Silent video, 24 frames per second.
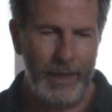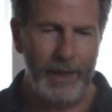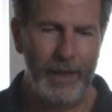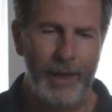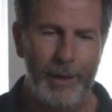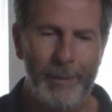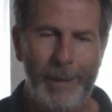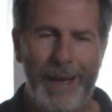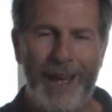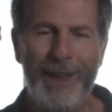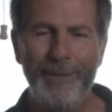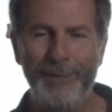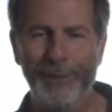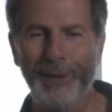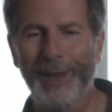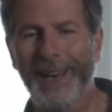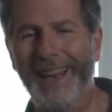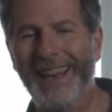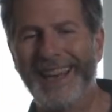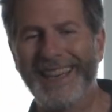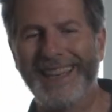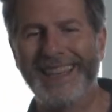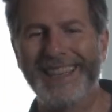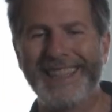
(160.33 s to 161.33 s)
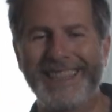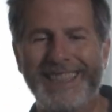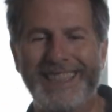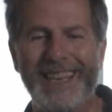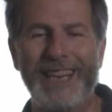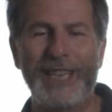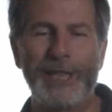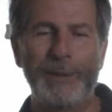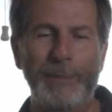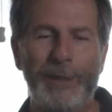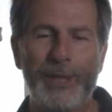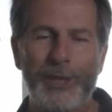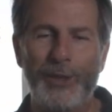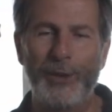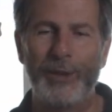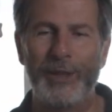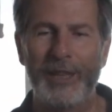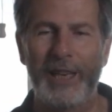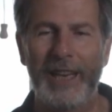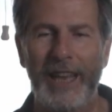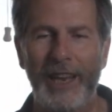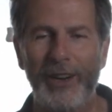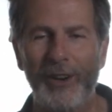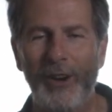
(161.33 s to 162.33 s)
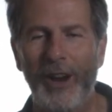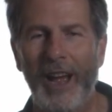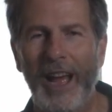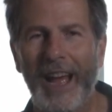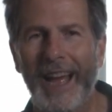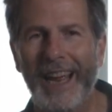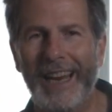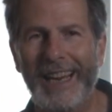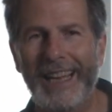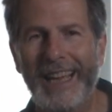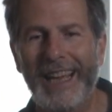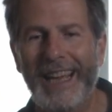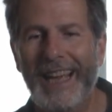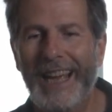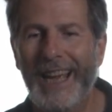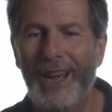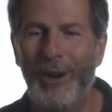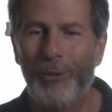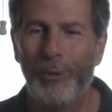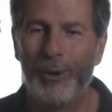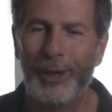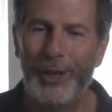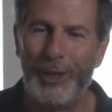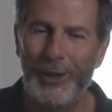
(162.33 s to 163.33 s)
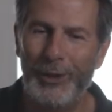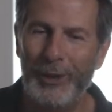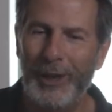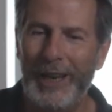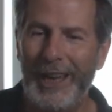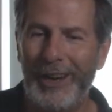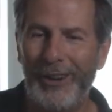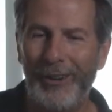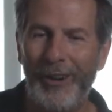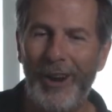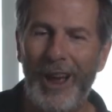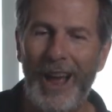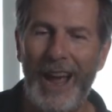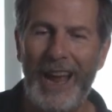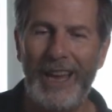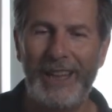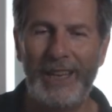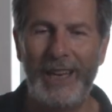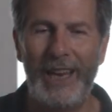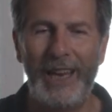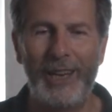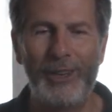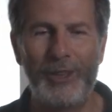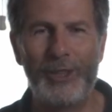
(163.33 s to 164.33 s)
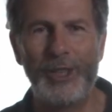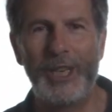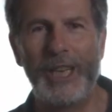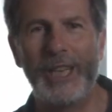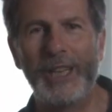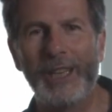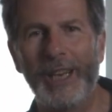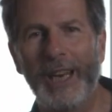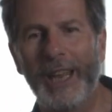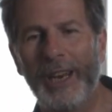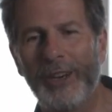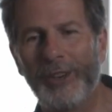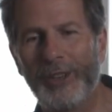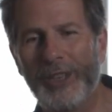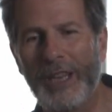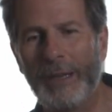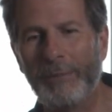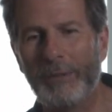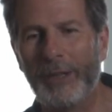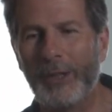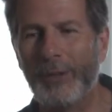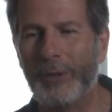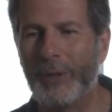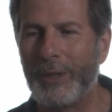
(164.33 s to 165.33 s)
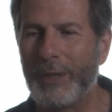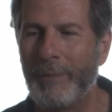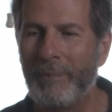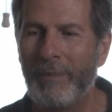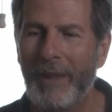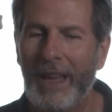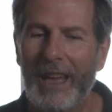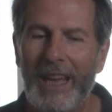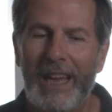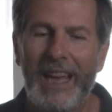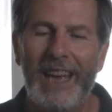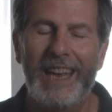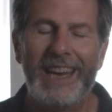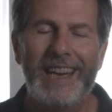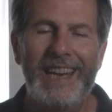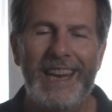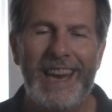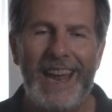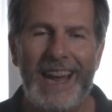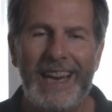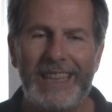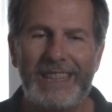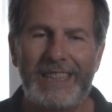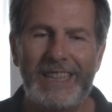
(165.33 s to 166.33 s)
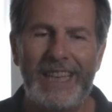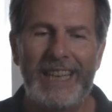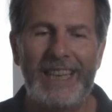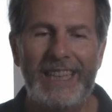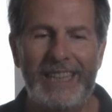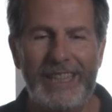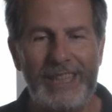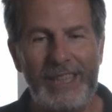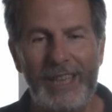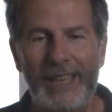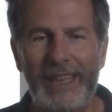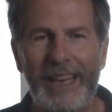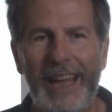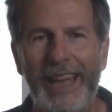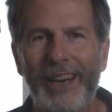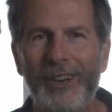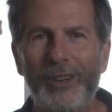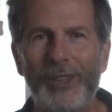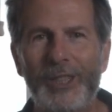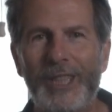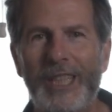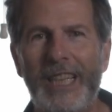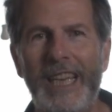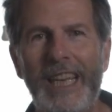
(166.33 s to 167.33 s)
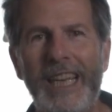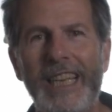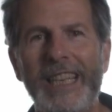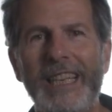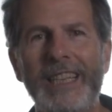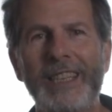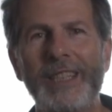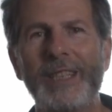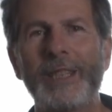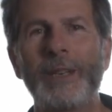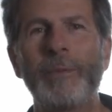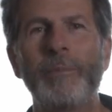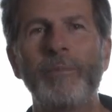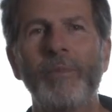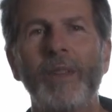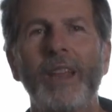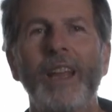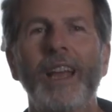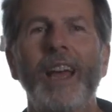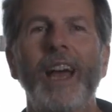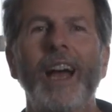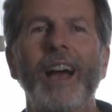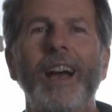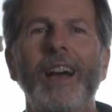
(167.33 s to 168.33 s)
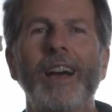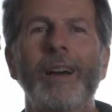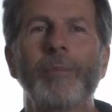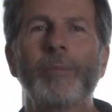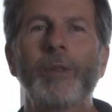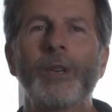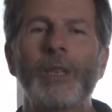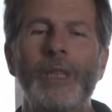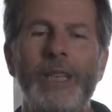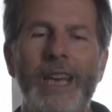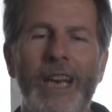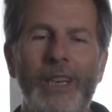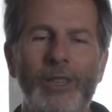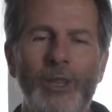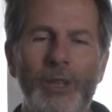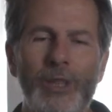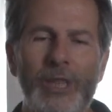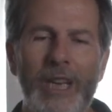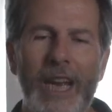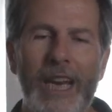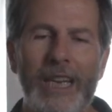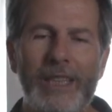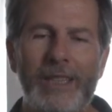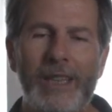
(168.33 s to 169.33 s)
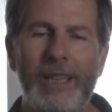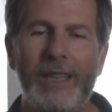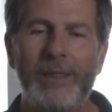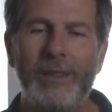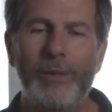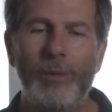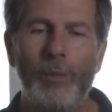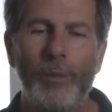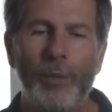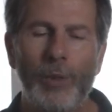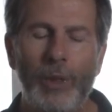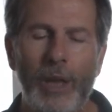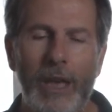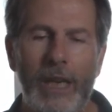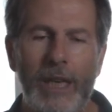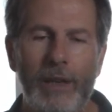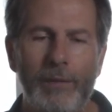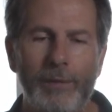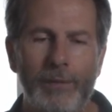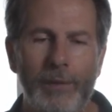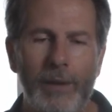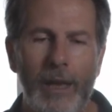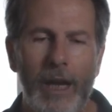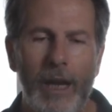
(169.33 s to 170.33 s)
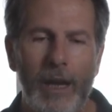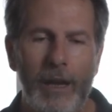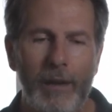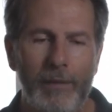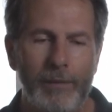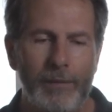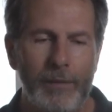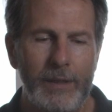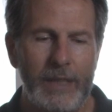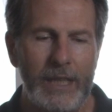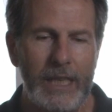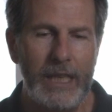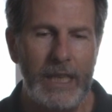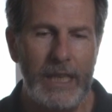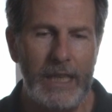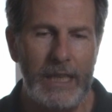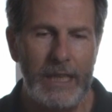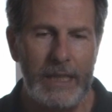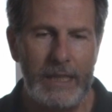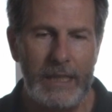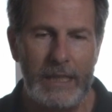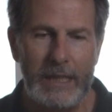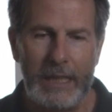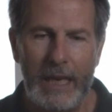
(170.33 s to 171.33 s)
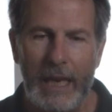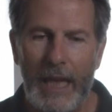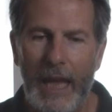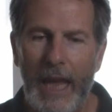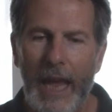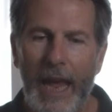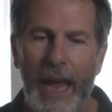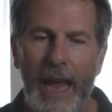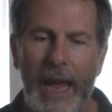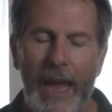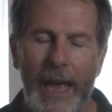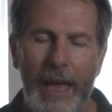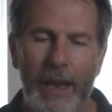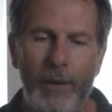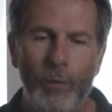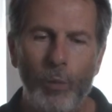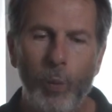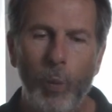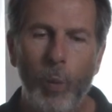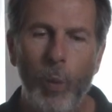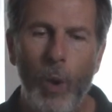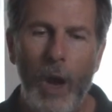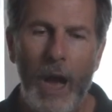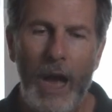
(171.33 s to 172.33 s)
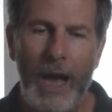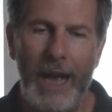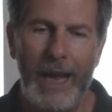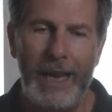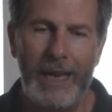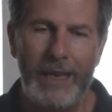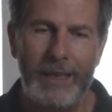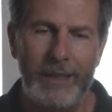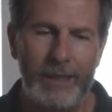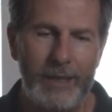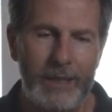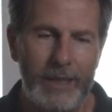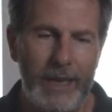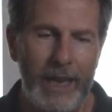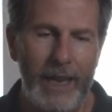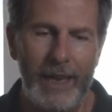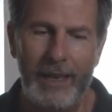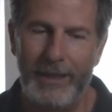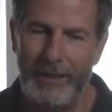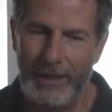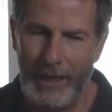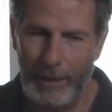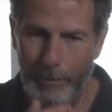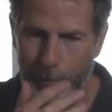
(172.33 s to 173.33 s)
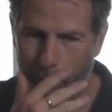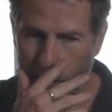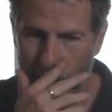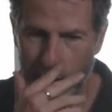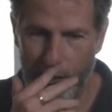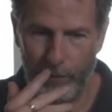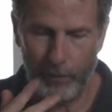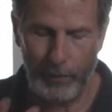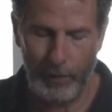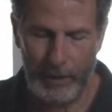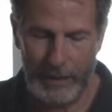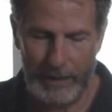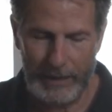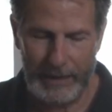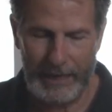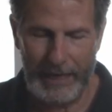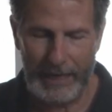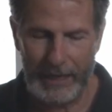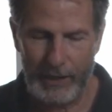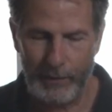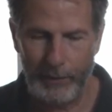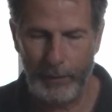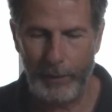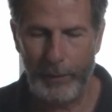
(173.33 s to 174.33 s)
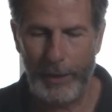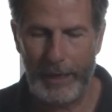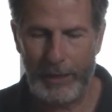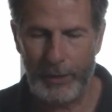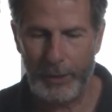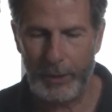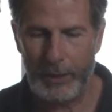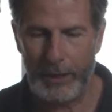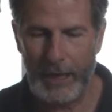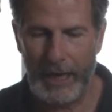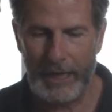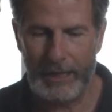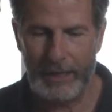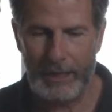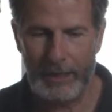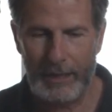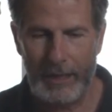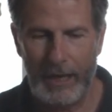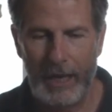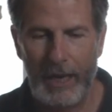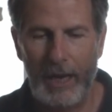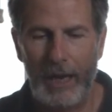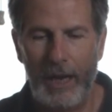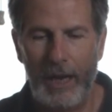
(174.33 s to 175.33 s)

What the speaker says: I feel like it's Sesame Street, the letter I. We're going to do the letter I, the letter T, and the letter W's. Next is the letter T's. There's an exercise that think of T's and Y's and W's for these next few exercises.